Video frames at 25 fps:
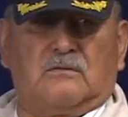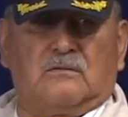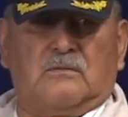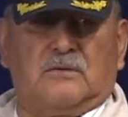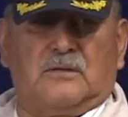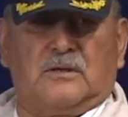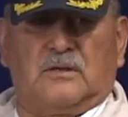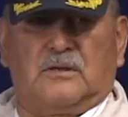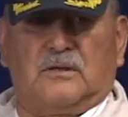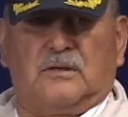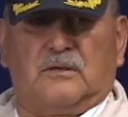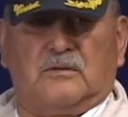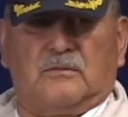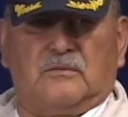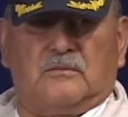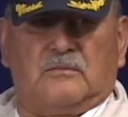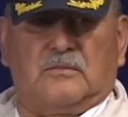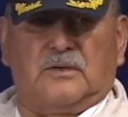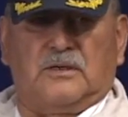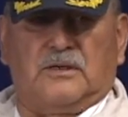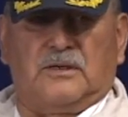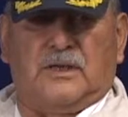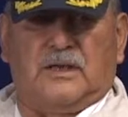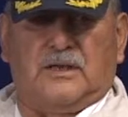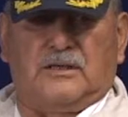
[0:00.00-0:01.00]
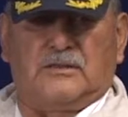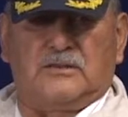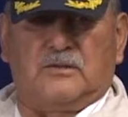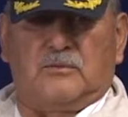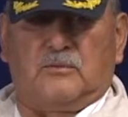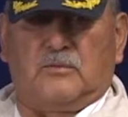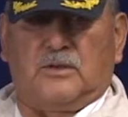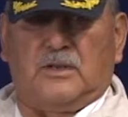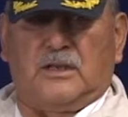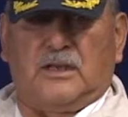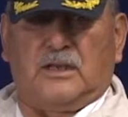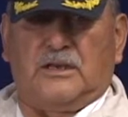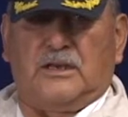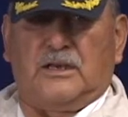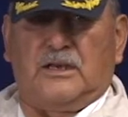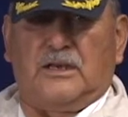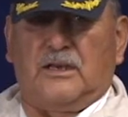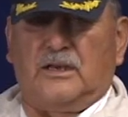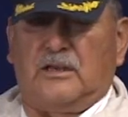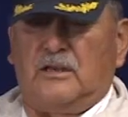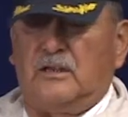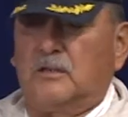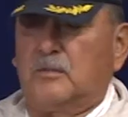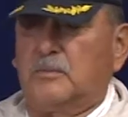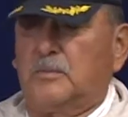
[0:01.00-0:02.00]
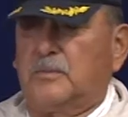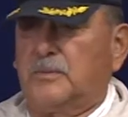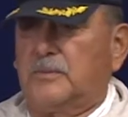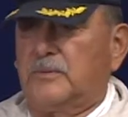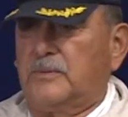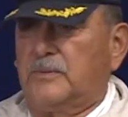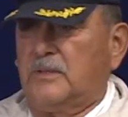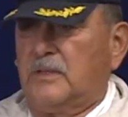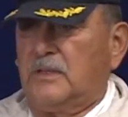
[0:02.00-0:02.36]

but uh, my dad said, well, I need help.